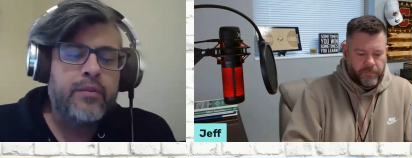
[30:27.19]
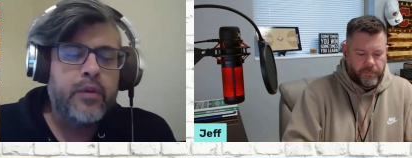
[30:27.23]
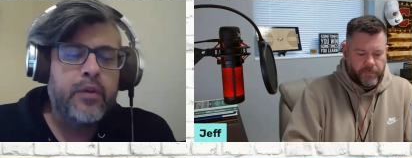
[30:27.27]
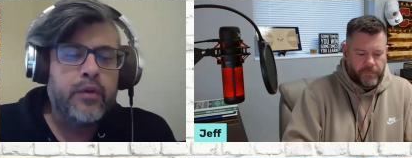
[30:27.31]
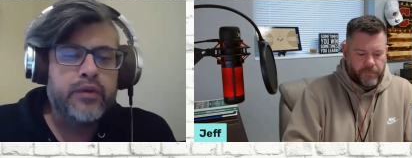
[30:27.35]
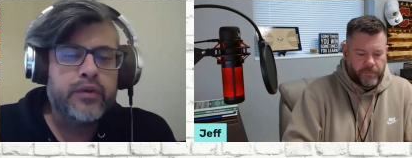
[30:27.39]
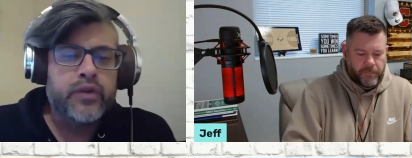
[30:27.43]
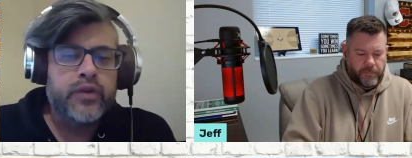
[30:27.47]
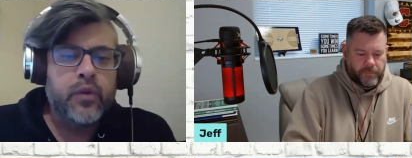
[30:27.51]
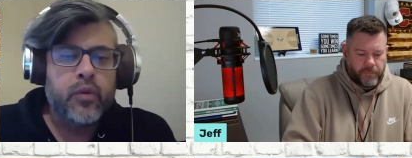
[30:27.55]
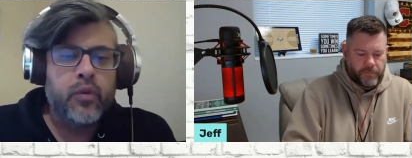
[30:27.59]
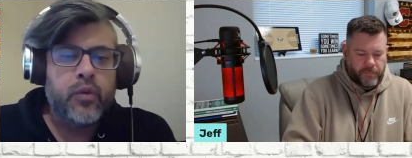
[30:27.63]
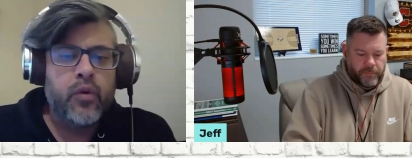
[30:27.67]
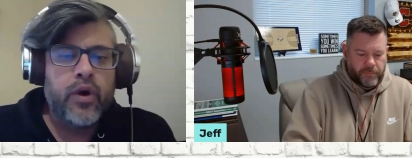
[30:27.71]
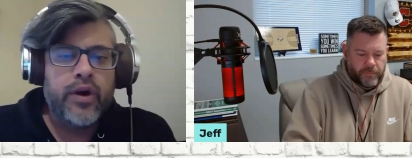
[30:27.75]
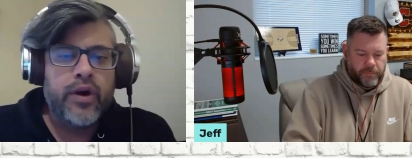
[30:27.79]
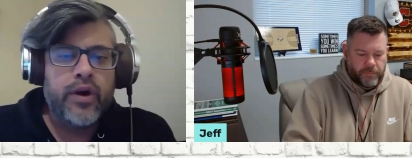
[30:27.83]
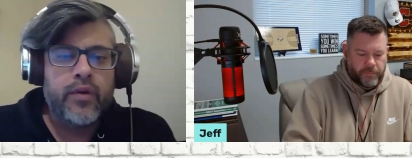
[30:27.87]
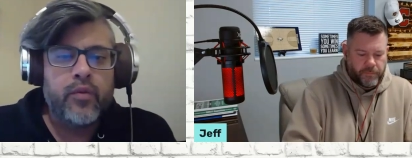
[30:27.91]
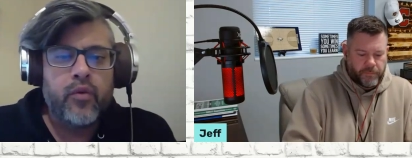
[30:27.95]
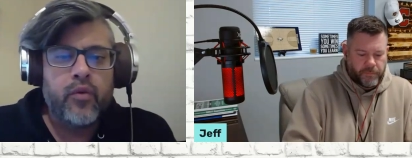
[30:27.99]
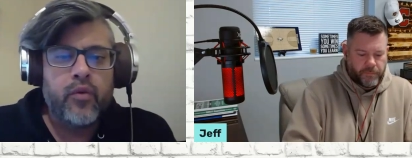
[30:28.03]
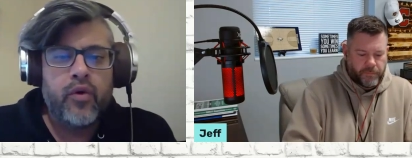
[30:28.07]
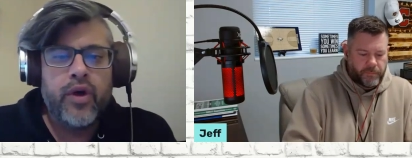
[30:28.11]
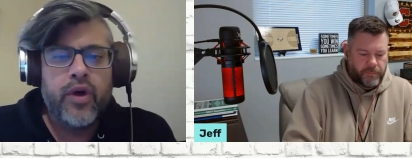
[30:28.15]
Speaker 1: moves to one
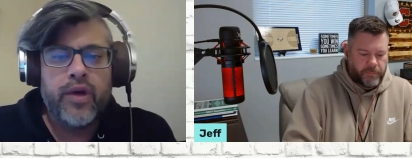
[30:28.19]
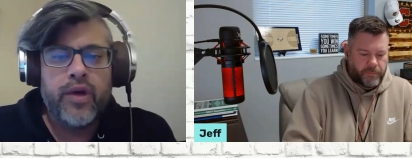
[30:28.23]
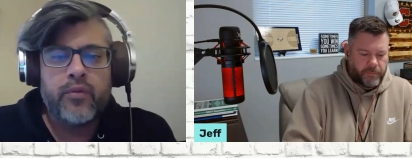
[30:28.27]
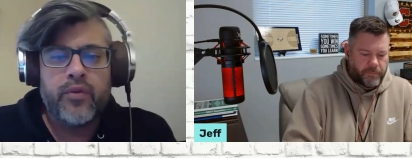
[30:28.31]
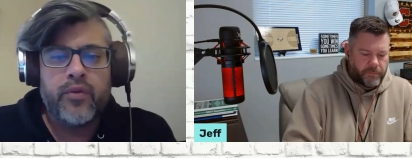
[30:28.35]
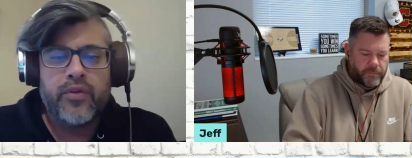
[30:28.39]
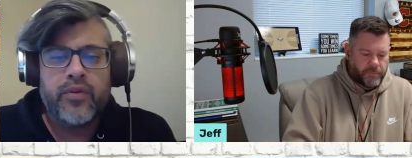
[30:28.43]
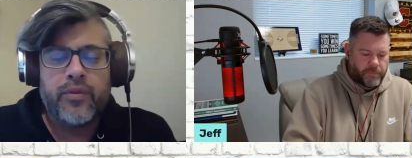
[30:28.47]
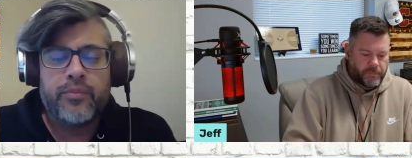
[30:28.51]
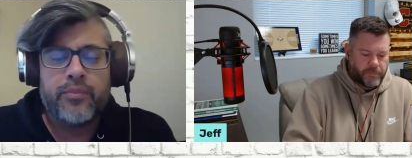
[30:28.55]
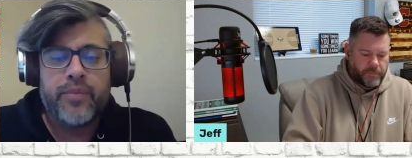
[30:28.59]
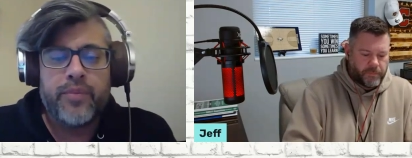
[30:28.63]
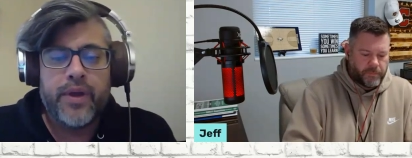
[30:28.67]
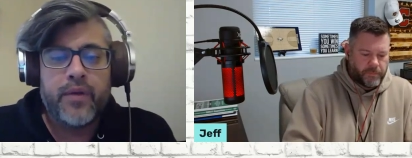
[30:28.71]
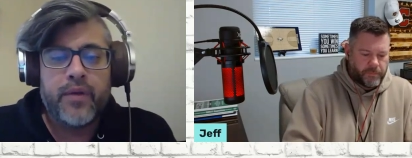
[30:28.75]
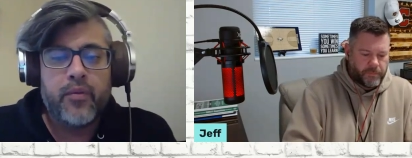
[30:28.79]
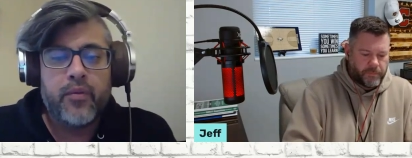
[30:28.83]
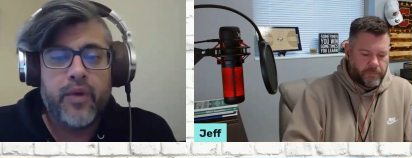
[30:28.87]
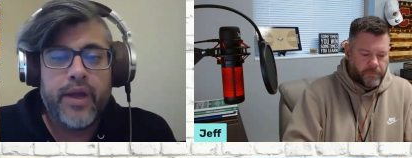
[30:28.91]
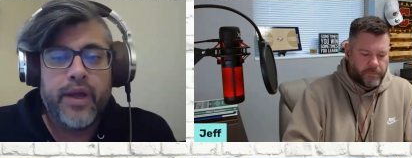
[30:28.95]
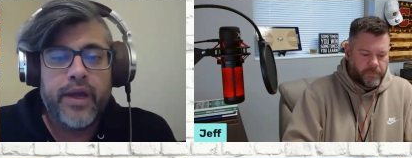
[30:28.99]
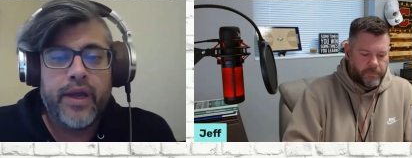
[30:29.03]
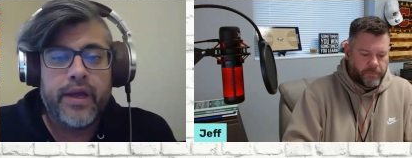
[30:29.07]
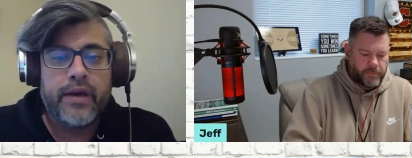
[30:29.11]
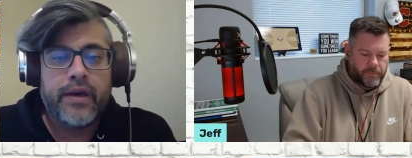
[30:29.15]
and one with a big
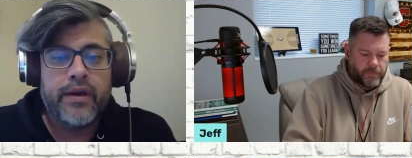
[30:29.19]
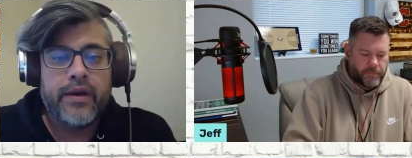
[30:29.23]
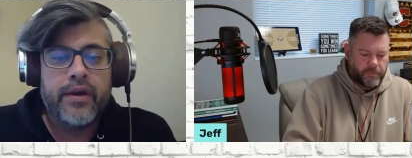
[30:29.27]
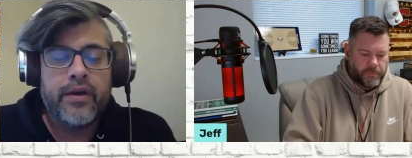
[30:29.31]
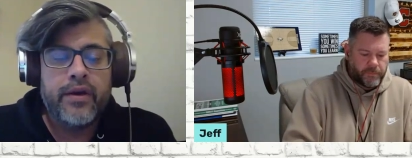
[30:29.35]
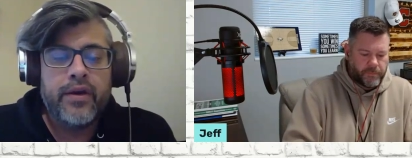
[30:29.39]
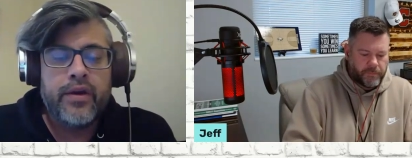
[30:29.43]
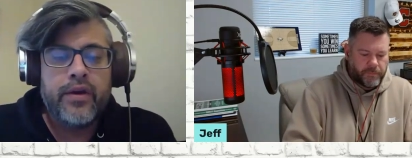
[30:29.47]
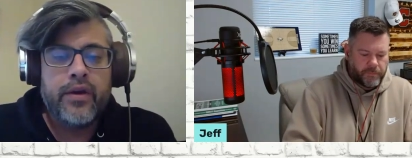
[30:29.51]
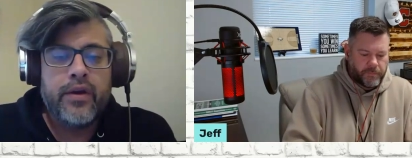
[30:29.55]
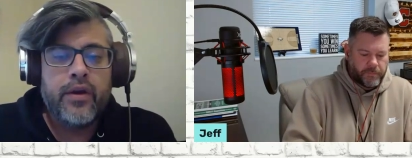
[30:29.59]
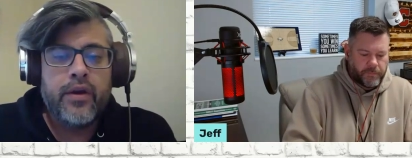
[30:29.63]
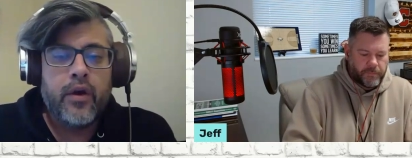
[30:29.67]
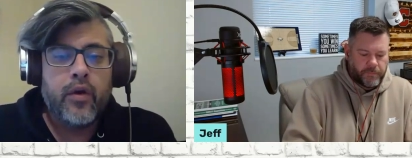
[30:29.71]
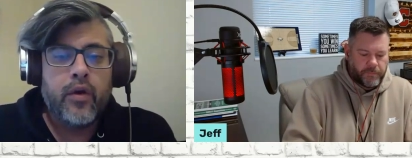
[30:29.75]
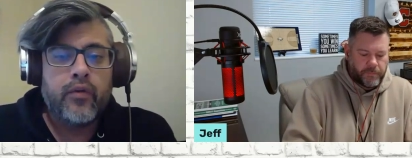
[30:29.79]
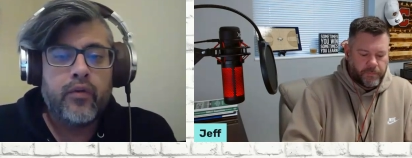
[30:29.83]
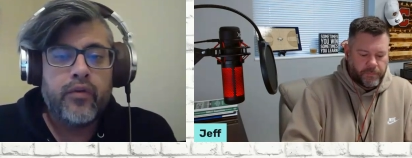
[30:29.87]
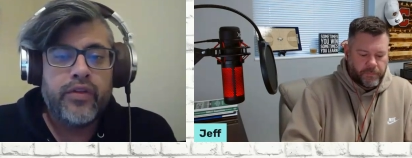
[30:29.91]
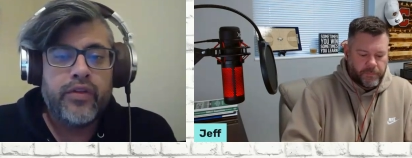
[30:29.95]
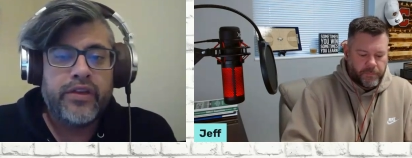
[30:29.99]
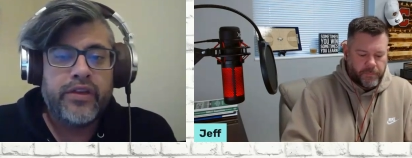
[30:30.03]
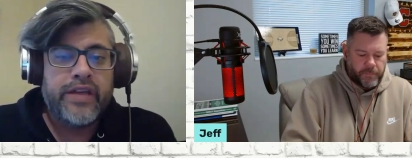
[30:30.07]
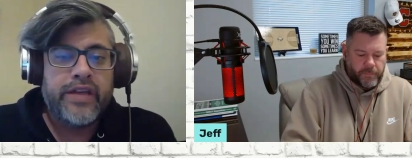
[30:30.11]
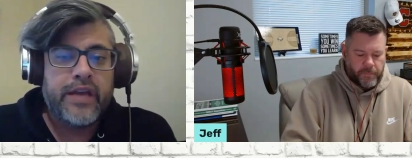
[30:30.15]
win over
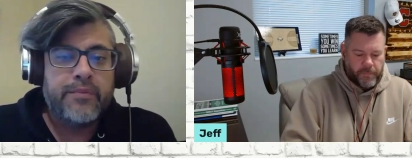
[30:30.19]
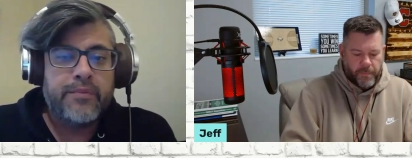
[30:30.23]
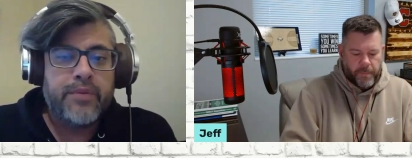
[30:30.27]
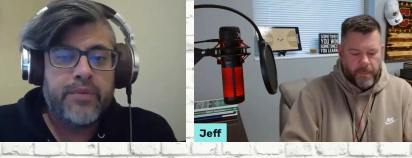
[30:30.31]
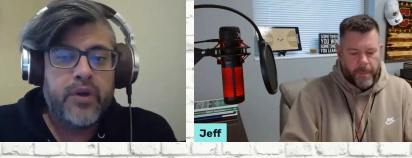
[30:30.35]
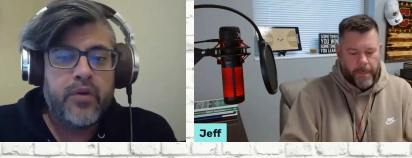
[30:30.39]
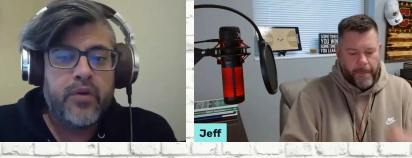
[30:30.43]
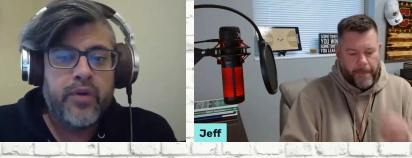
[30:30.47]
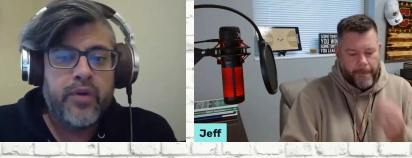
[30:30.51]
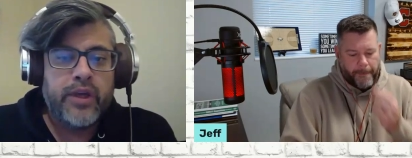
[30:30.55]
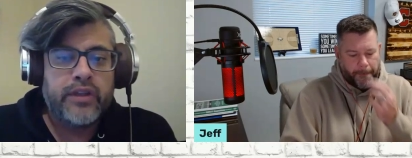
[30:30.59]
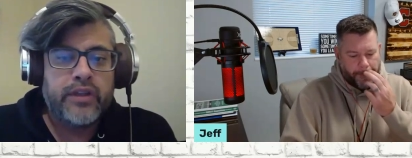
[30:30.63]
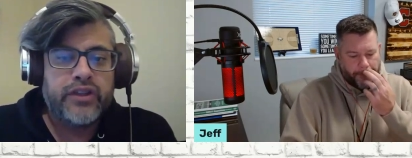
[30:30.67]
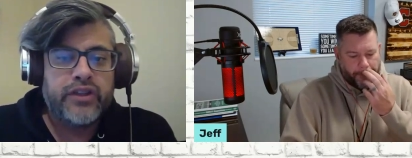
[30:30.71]
the debuting